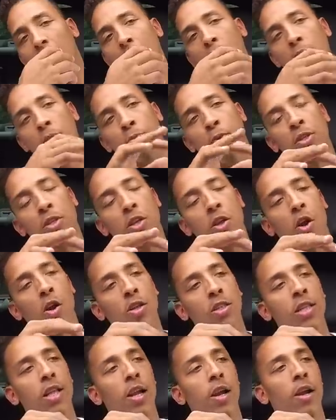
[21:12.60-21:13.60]
I was pushing
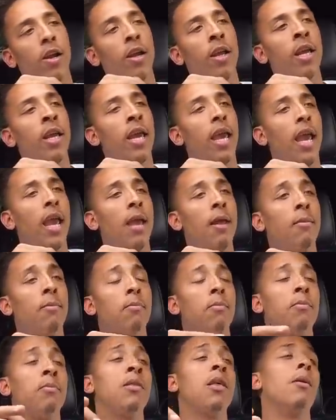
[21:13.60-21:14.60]
carts there,
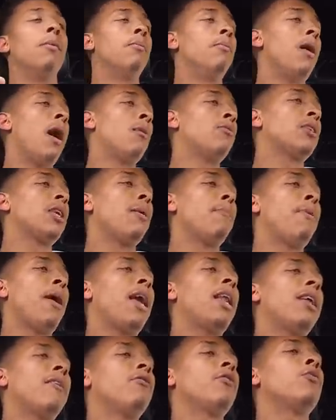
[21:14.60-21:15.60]
and the I was getting
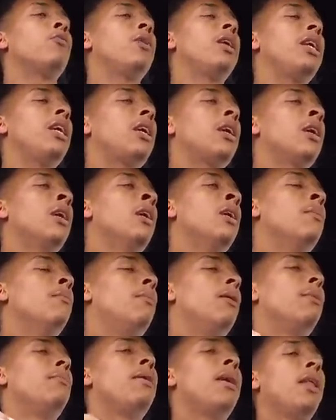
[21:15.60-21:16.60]
paid every week
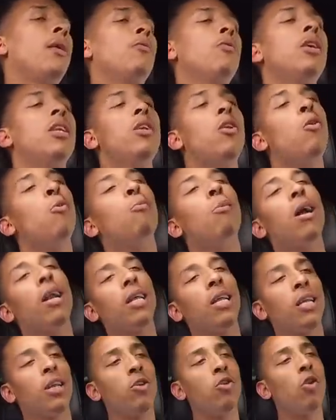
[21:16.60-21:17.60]
but man, it wasn't no
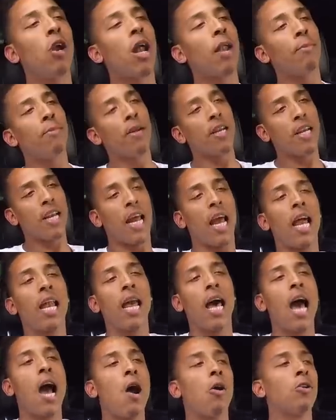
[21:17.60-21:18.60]
money. Then you got to put in
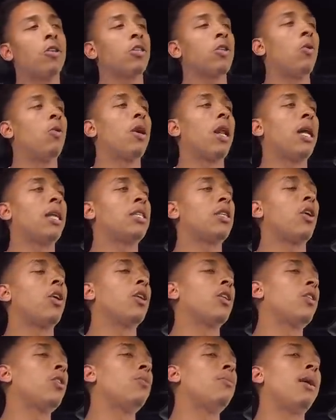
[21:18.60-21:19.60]
hella hours. So what I
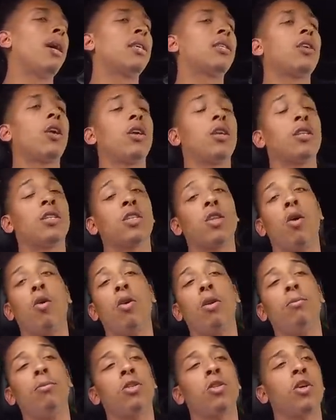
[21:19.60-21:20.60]
started to do, man, I started to
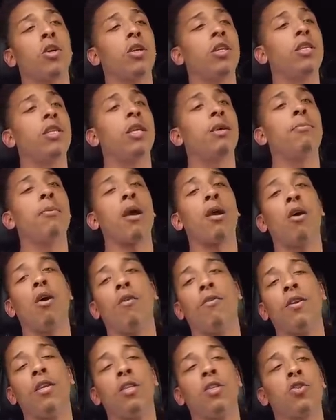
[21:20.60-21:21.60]
slowly but surely dip back
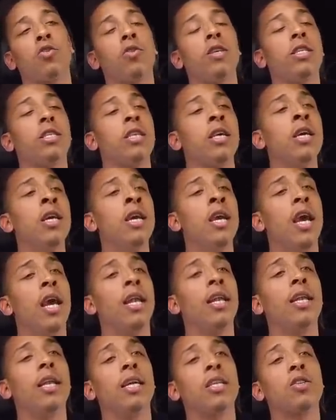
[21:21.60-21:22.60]
off into the streets.
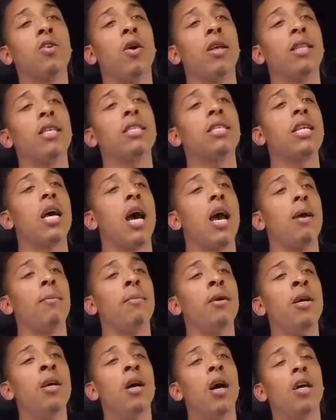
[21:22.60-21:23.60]
And then next time, at this
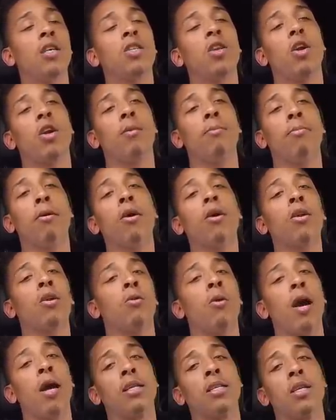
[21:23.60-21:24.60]
time, I started
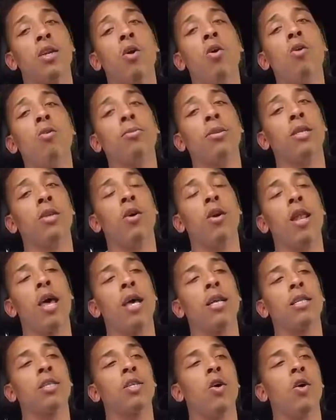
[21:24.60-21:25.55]
burglarizing homes and all that.